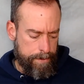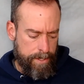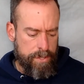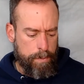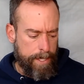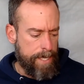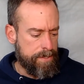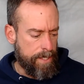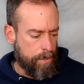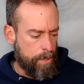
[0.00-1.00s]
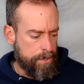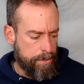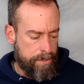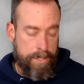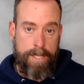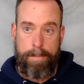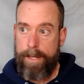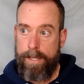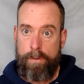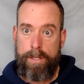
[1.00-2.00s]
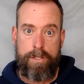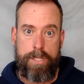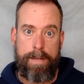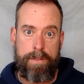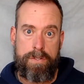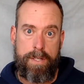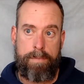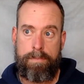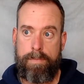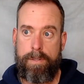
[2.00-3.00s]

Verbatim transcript: I just want to ask that question. Is anybody going to challenge them?